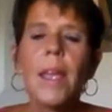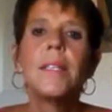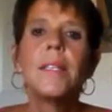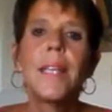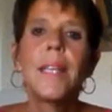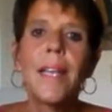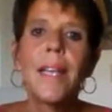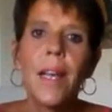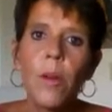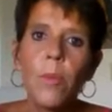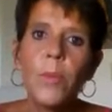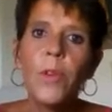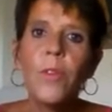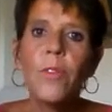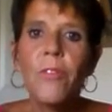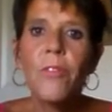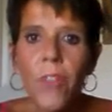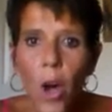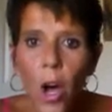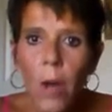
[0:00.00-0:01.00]
to help
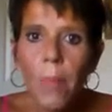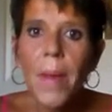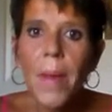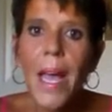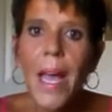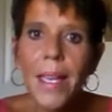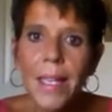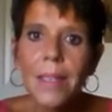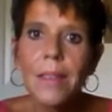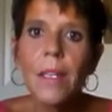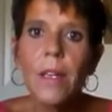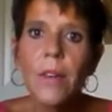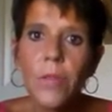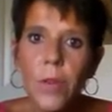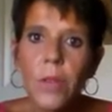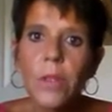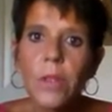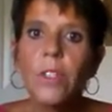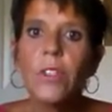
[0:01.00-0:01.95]
you fall back in love with